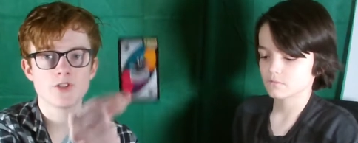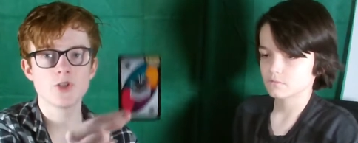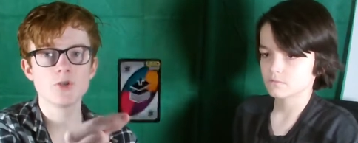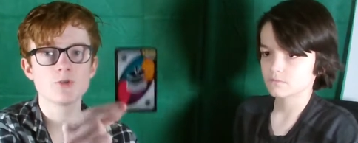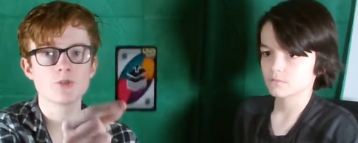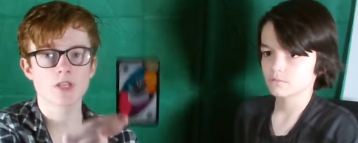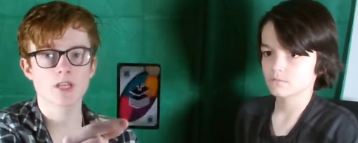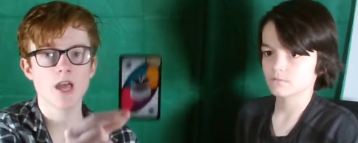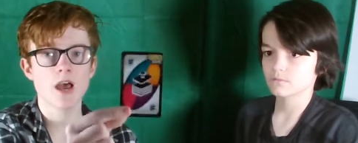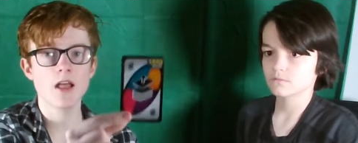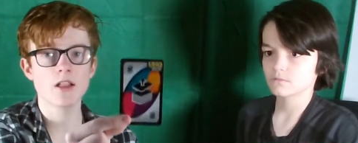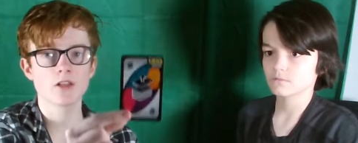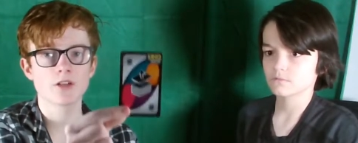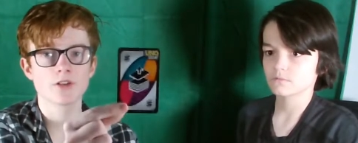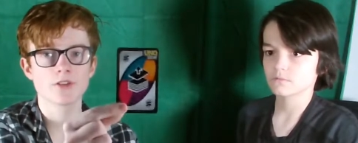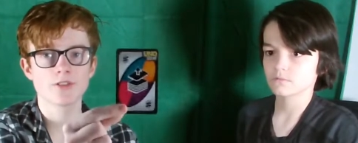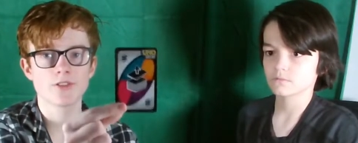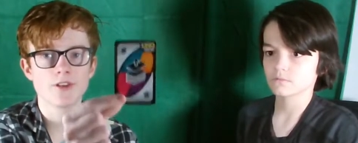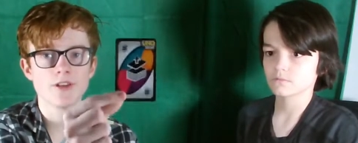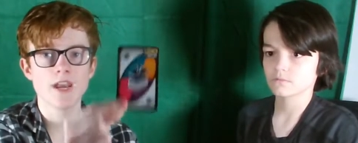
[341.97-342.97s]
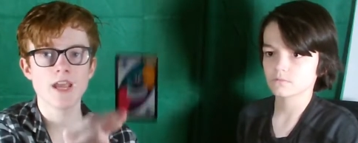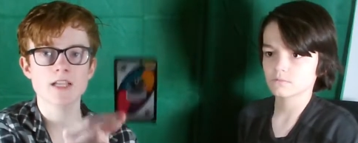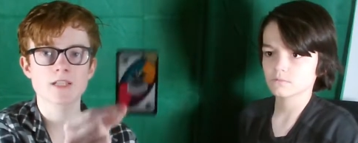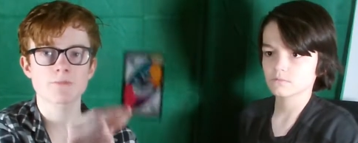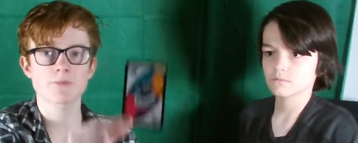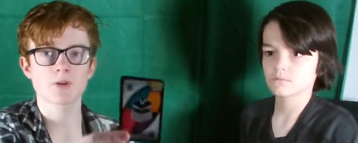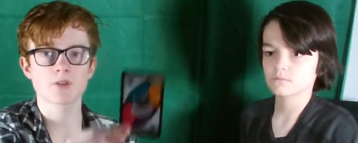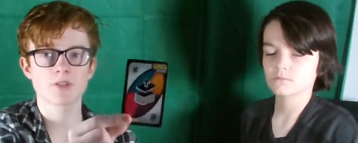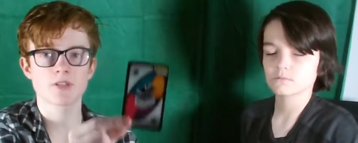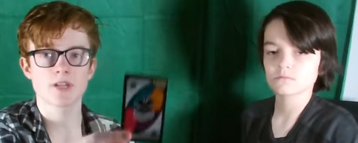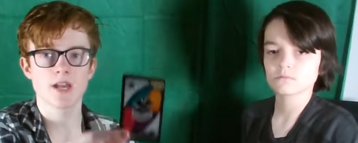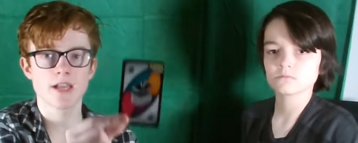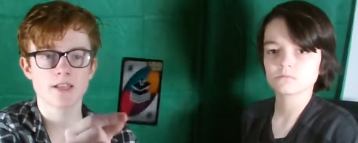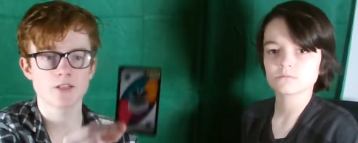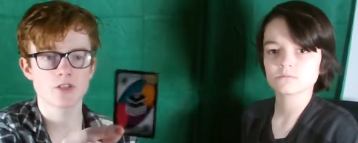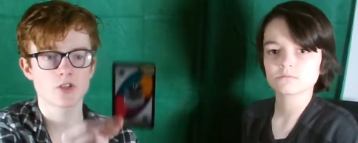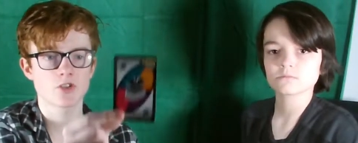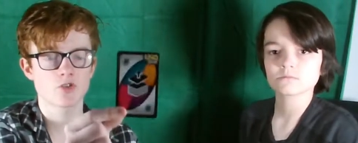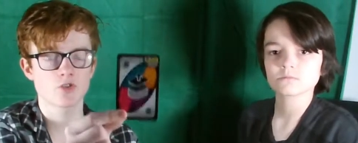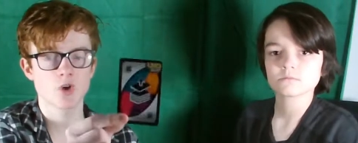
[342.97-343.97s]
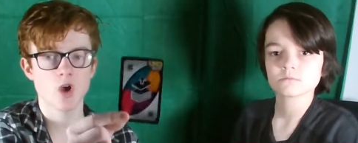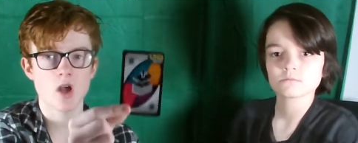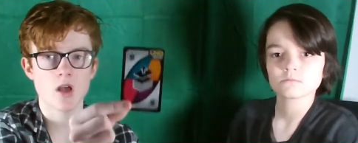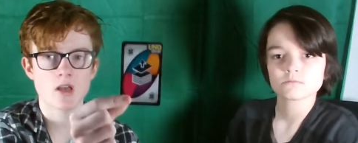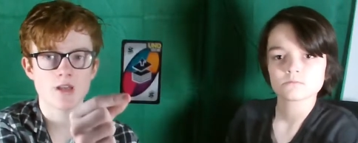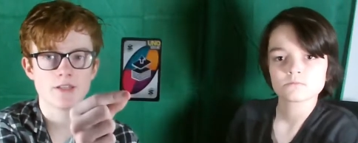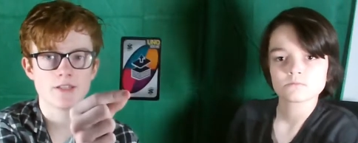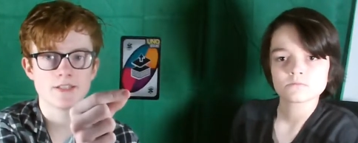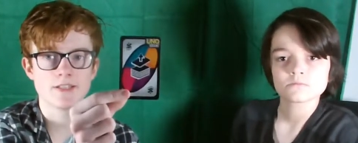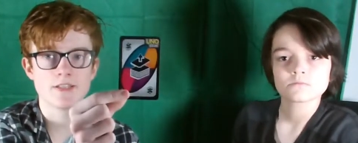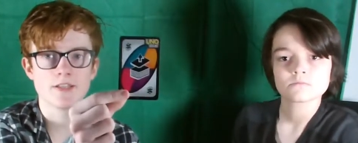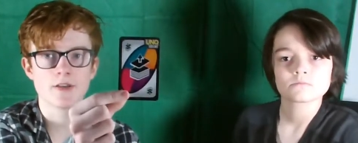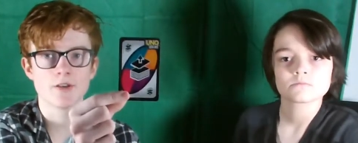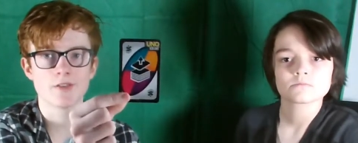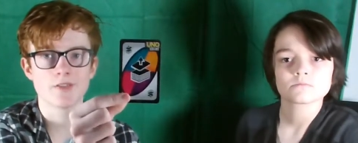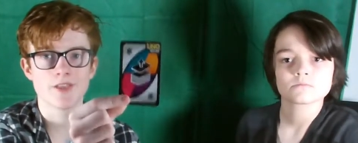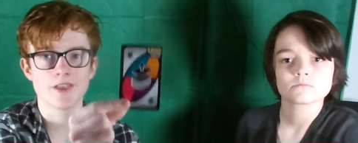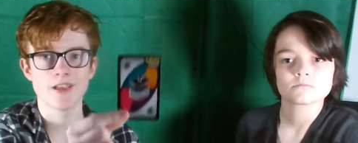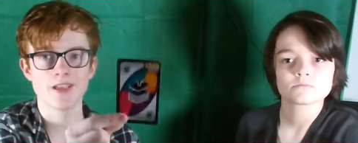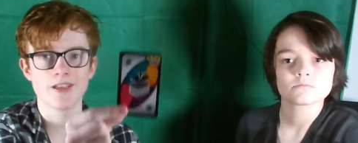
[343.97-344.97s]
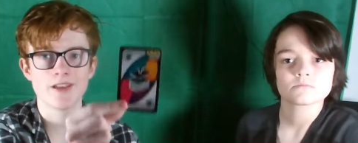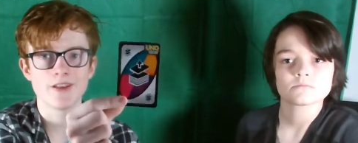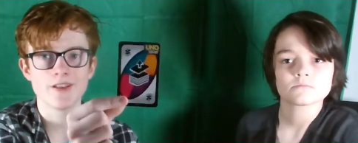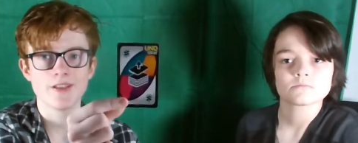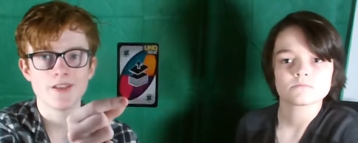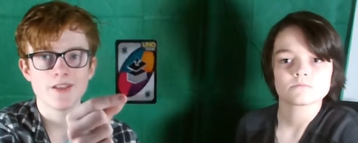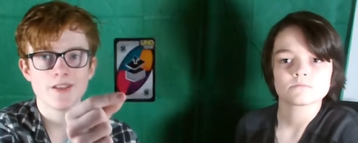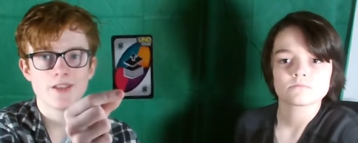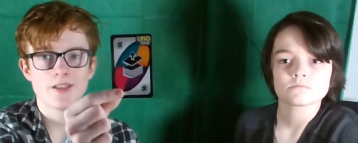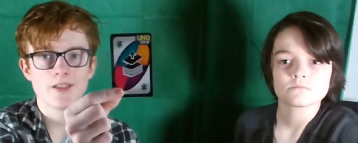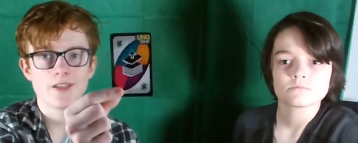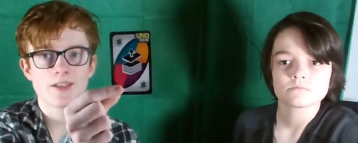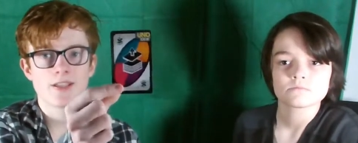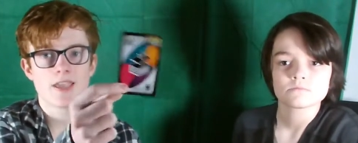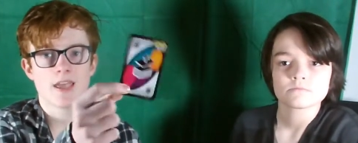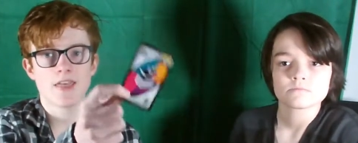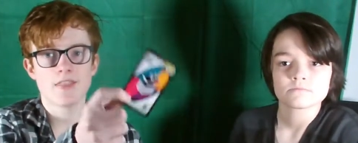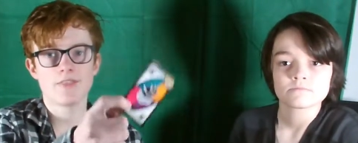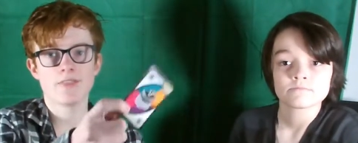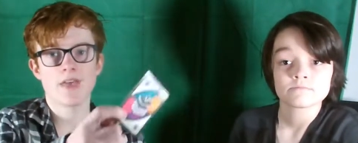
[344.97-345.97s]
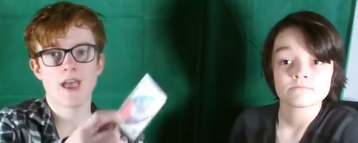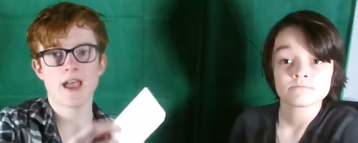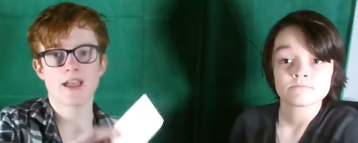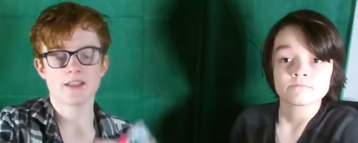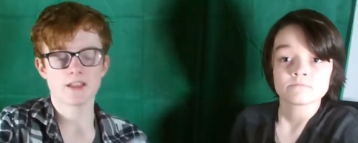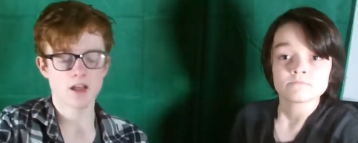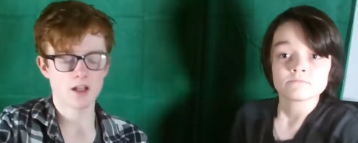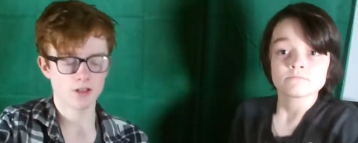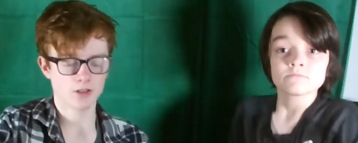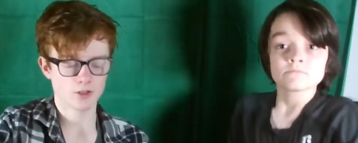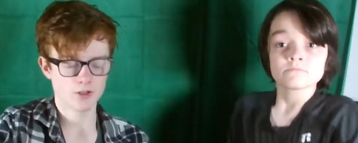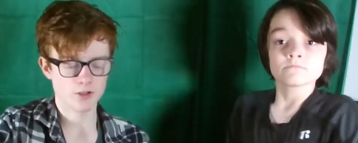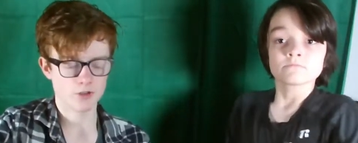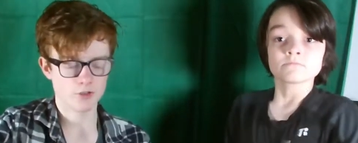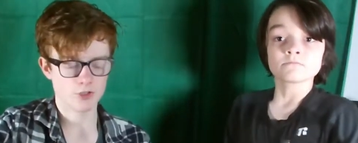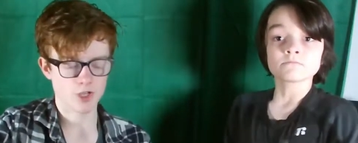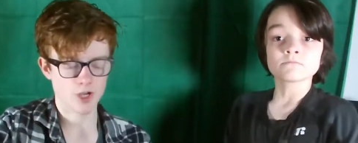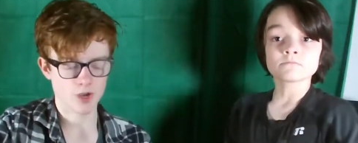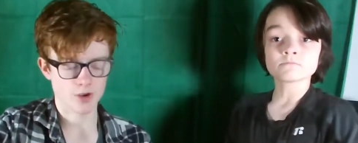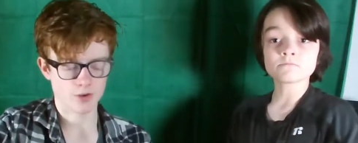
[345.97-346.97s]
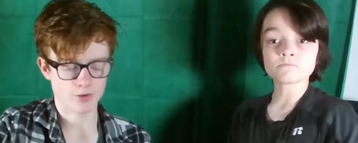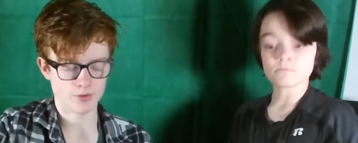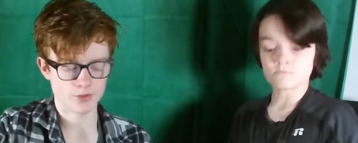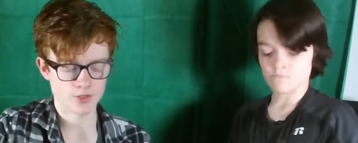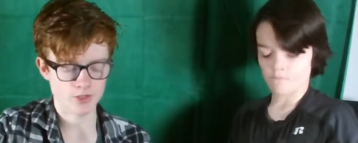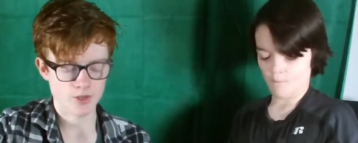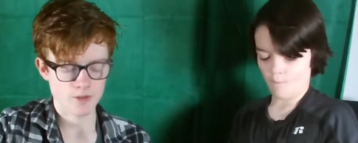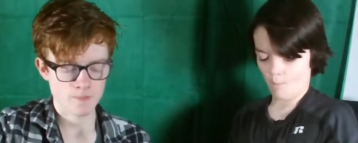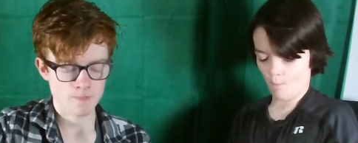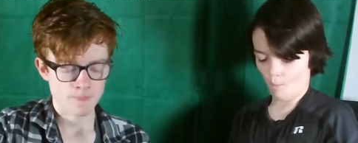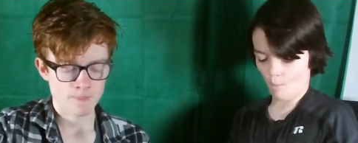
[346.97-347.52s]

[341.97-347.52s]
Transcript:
Speaker 1: choose a color, the next person has to draw until they get that color you chose.